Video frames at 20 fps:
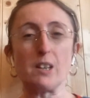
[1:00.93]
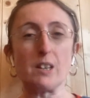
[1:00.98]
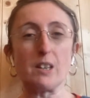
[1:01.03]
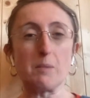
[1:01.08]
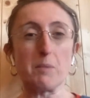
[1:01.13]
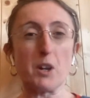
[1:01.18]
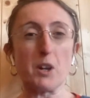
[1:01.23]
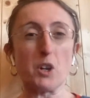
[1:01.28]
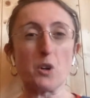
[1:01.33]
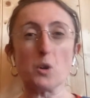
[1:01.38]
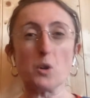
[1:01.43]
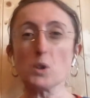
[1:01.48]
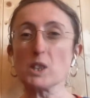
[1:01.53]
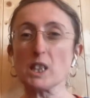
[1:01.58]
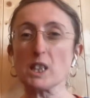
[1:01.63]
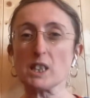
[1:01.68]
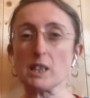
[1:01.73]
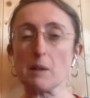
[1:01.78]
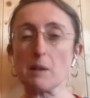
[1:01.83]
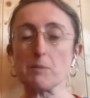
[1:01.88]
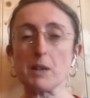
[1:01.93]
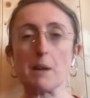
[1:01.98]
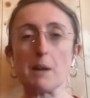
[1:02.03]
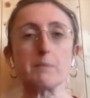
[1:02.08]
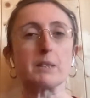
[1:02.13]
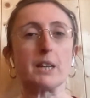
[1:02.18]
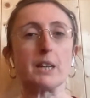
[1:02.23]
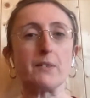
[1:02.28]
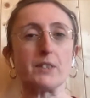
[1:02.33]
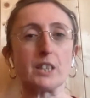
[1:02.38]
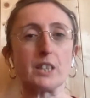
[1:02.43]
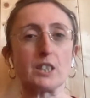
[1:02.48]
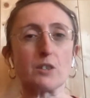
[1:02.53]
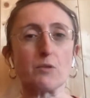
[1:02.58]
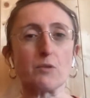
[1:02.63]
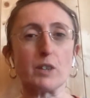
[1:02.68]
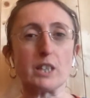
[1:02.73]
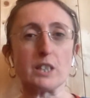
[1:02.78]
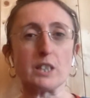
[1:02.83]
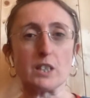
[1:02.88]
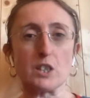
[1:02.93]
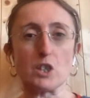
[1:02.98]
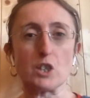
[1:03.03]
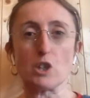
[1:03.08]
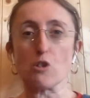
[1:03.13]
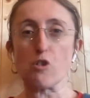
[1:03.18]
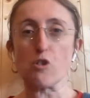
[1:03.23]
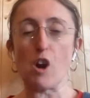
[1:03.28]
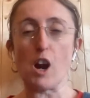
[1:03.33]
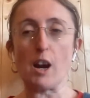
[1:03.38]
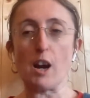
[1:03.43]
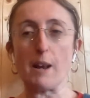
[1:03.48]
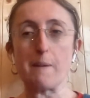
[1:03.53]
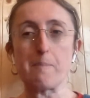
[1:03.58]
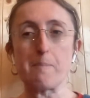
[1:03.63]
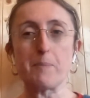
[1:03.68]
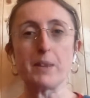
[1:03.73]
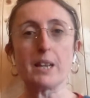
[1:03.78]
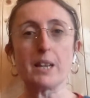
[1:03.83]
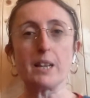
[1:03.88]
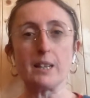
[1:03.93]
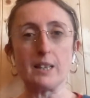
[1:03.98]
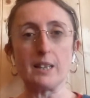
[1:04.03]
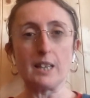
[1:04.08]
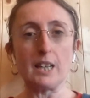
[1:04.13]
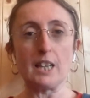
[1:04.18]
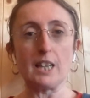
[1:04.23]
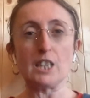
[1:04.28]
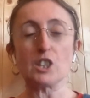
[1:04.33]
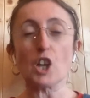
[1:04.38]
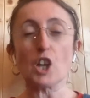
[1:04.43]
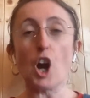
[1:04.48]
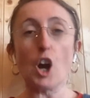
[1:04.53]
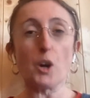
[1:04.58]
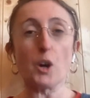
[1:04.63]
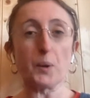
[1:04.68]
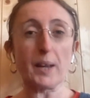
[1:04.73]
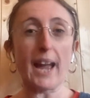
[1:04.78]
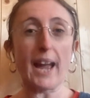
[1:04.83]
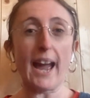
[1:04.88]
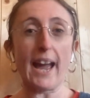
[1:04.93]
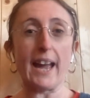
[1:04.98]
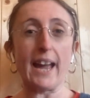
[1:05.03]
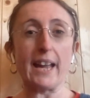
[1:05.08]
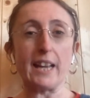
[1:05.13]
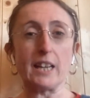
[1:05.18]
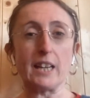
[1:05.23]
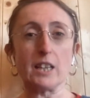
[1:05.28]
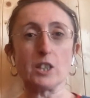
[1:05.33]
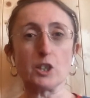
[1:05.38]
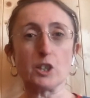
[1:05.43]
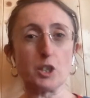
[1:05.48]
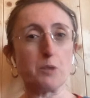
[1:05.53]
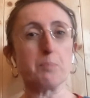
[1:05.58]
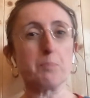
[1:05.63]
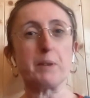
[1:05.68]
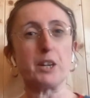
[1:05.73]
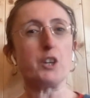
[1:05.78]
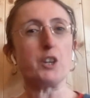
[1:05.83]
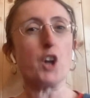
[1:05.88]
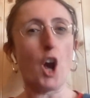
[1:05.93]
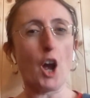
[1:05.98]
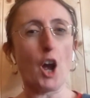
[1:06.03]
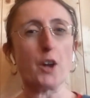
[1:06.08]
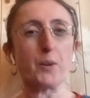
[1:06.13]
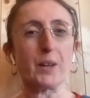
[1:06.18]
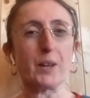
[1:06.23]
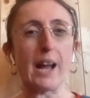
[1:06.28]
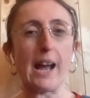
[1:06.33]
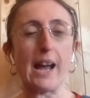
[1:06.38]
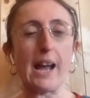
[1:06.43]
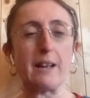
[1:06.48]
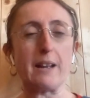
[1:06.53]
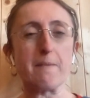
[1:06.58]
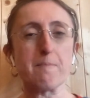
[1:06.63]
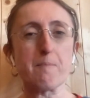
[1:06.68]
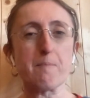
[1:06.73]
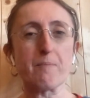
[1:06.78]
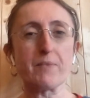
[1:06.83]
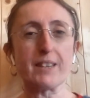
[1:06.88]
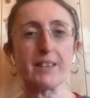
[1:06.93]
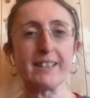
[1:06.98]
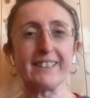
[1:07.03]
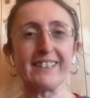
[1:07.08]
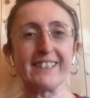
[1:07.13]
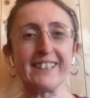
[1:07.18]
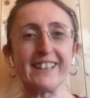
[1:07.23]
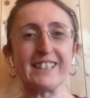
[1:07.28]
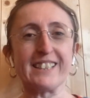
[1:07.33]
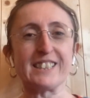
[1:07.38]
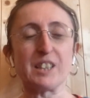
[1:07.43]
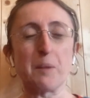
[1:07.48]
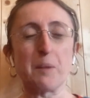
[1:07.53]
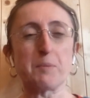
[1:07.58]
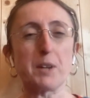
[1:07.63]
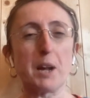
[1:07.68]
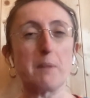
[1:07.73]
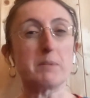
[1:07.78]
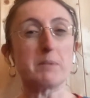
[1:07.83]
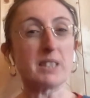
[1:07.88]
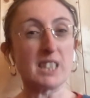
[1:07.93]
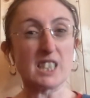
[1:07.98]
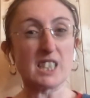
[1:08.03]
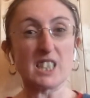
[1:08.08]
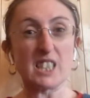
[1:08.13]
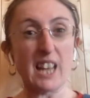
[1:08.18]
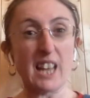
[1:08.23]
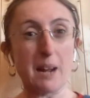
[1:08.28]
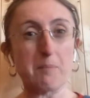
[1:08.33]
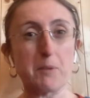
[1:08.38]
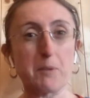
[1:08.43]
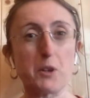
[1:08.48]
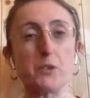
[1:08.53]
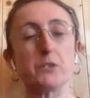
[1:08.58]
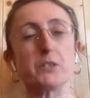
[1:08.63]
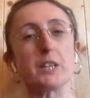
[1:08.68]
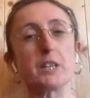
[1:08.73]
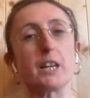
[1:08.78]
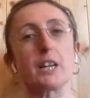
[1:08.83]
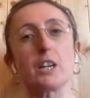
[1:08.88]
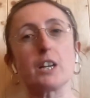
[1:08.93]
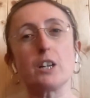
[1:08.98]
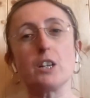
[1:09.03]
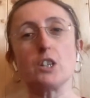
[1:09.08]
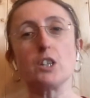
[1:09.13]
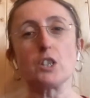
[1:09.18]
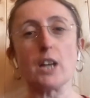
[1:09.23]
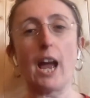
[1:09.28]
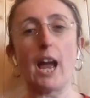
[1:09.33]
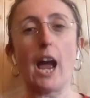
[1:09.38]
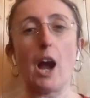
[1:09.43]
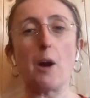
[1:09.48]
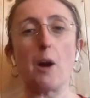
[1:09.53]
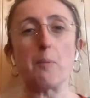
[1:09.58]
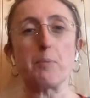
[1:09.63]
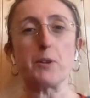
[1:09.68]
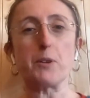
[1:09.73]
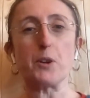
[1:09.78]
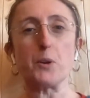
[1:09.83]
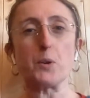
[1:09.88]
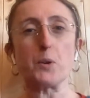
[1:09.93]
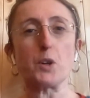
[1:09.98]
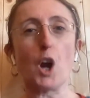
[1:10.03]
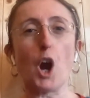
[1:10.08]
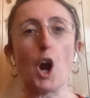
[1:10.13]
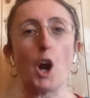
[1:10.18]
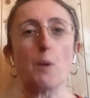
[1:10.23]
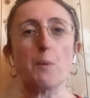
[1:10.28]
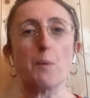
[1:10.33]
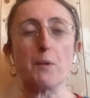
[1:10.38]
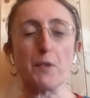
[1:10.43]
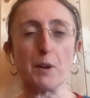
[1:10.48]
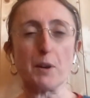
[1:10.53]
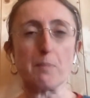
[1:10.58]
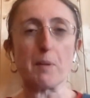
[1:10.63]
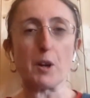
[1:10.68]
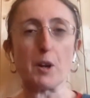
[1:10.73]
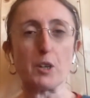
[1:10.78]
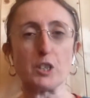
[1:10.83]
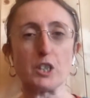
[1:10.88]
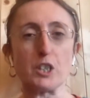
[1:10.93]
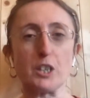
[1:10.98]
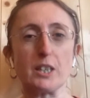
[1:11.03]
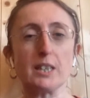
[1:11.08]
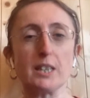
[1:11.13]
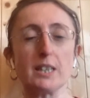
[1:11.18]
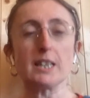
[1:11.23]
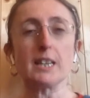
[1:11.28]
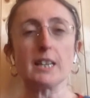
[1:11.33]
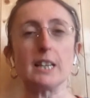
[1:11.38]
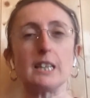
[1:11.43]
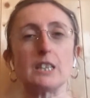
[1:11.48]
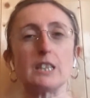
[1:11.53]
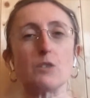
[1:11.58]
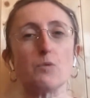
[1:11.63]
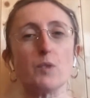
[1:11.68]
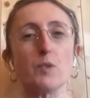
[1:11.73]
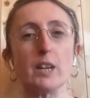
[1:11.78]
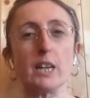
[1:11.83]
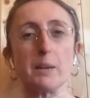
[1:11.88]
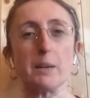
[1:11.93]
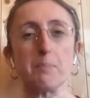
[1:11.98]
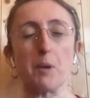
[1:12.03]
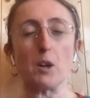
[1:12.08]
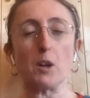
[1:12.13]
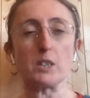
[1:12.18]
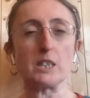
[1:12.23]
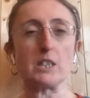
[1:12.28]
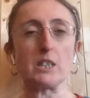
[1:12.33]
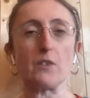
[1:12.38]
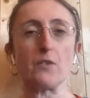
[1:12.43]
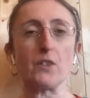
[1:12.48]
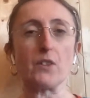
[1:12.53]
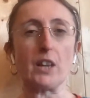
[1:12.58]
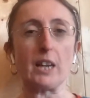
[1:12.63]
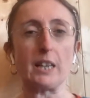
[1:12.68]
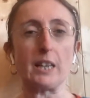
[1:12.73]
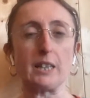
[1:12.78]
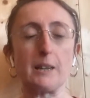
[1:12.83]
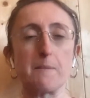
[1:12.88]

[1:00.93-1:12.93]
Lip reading: but it also sometimes gives us a reason to cry. It's okay to be not okay. And sometimes listening to that music to help you cope with an emotion is a really positive thing.